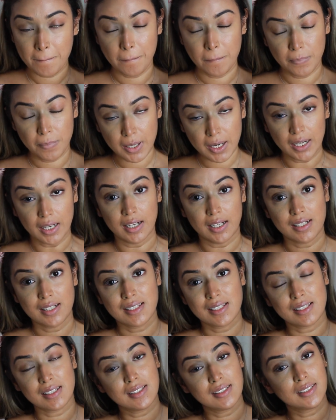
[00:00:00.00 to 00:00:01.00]
But
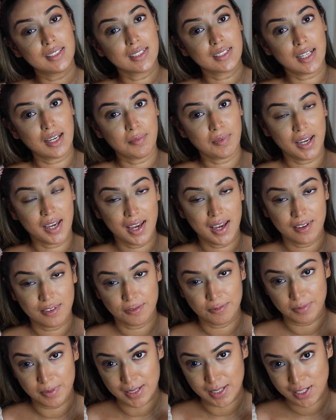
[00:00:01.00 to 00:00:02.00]
since the time I
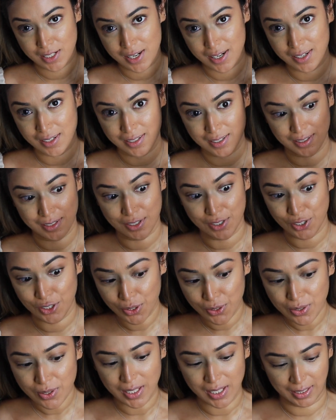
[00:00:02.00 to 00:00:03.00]
have been started
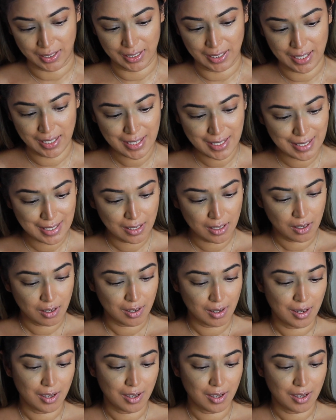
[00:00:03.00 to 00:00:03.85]
using this,